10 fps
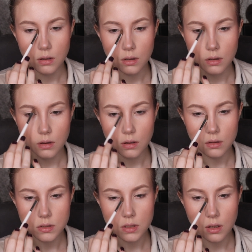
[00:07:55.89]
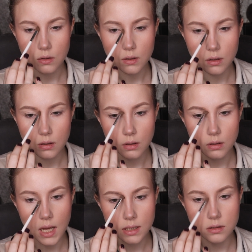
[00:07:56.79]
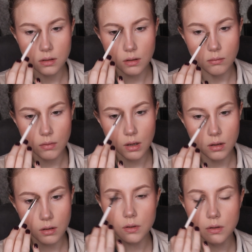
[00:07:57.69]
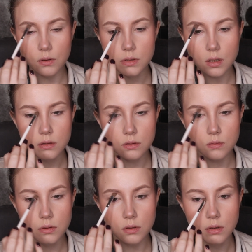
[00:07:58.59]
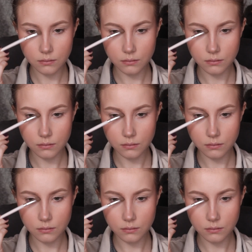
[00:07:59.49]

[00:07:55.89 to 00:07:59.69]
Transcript: in this area, connecting my nose contour.